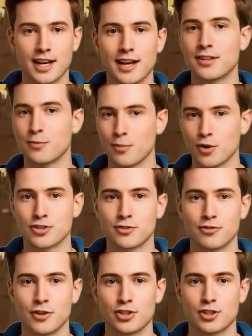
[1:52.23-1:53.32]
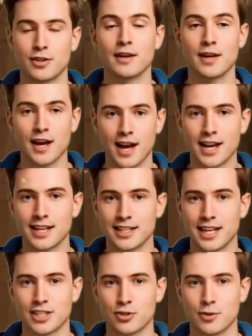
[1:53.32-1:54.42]
at its most efficient, high
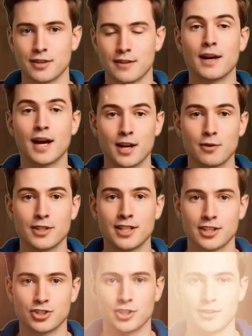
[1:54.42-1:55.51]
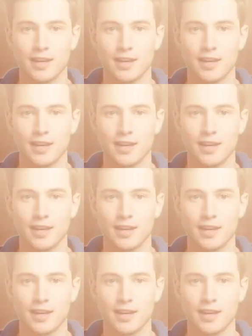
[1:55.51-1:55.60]
engagement, high retention,